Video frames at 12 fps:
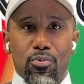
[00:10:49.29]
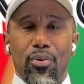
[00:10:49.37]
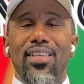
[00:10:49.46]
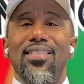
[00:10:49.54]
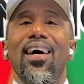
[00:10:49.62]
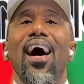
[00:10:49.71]

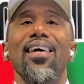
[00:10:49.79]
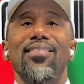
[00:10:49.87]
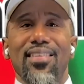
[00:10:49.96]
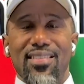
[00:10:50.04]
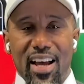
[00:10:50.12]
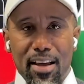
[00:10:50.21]
What is God's
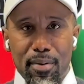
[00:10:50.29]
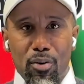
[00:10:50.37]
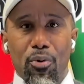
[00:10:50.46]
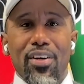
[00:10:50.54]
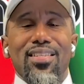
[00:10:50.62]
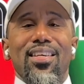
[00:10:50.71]
assignment?
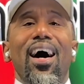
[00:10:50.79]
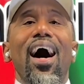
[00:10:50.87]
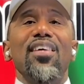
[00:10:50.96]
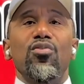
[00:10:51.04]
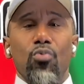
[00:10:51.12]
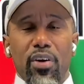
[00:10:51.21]
What is
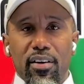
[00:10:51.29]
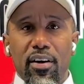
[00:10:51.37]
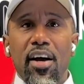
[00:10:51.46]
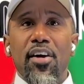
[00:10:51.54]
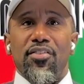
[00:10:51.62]
God's will?